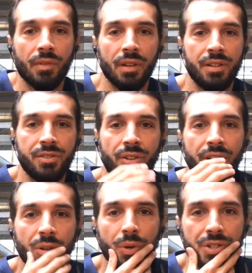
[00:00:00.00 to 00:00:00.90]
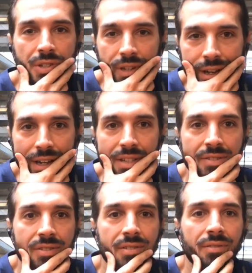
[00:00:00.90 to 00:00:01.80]
Is there any question,
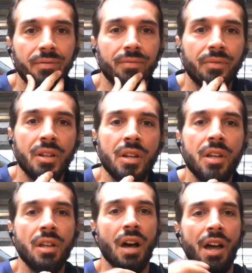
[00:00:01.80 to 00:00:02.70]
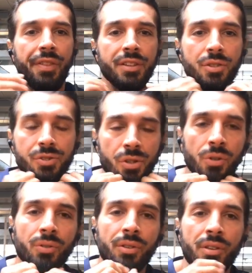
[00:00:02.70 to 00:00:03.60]
guys? I think so.
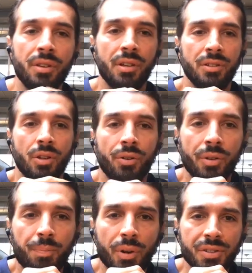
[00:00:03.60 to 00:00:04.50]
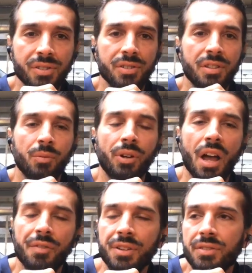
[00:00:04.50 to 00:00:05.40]
So you know, the process that we're
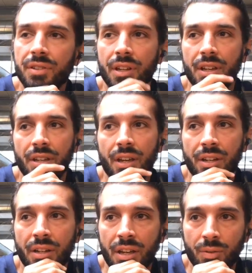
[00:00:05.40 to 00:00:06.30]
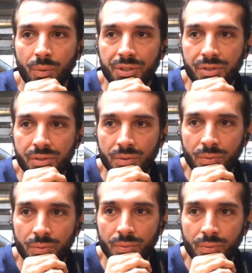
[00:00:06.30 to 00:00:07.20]
having today and
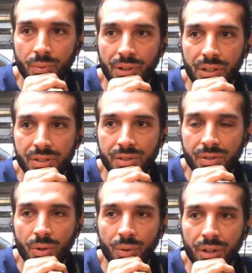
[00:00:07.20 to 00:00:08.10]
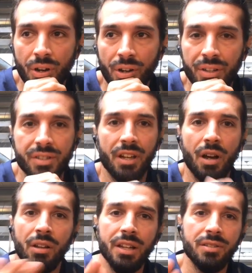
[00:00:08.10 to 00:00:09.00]
what is going on is that
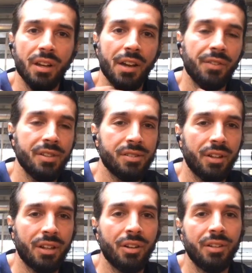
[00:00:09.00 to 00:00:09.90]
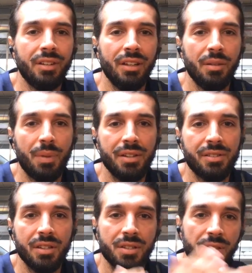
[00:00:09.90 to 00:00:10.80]
I like to have this like on a daily
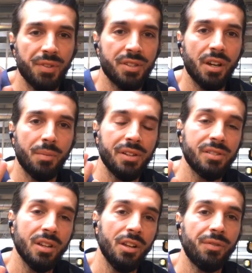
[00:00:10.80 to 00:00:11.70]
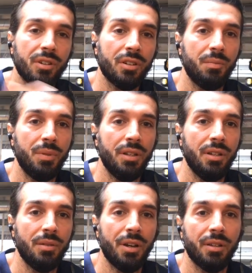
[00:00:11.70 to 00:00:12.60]
basis. If it's not myself, it could be